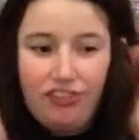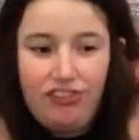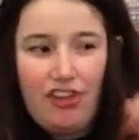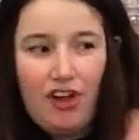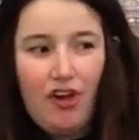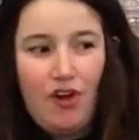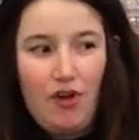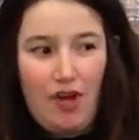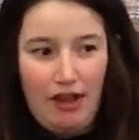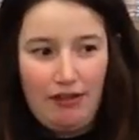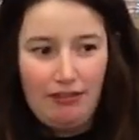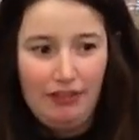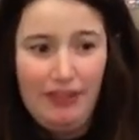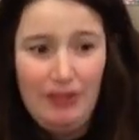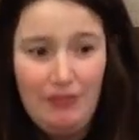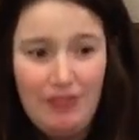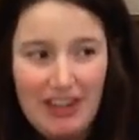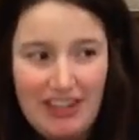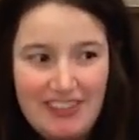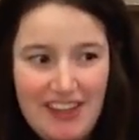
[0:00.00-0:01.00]
So I
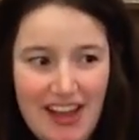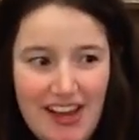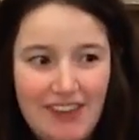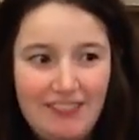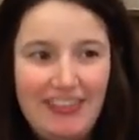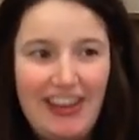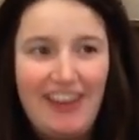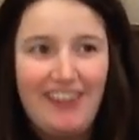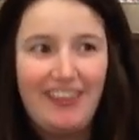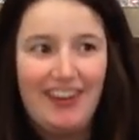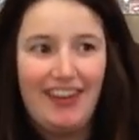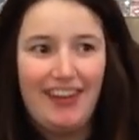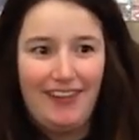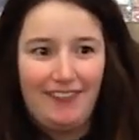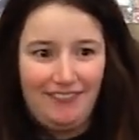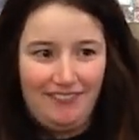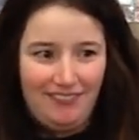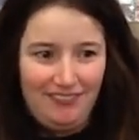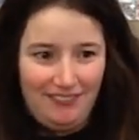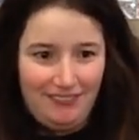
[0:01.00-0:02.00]
really want to talk about
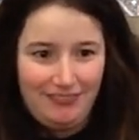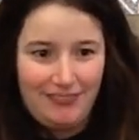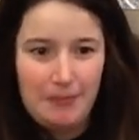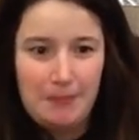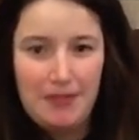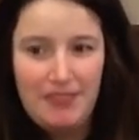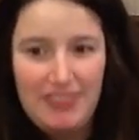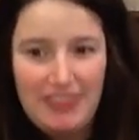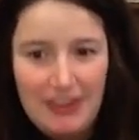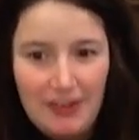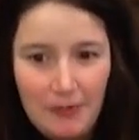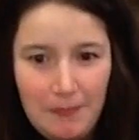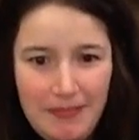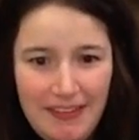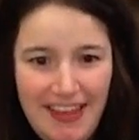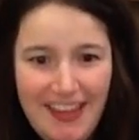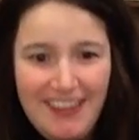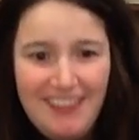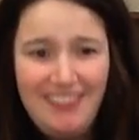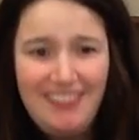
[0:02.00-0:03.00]
the
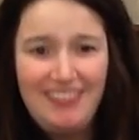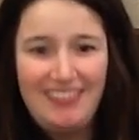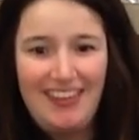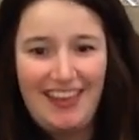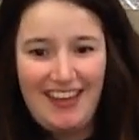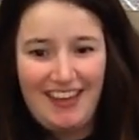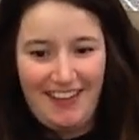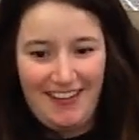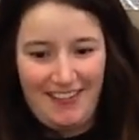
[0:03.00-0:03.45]
earplugs.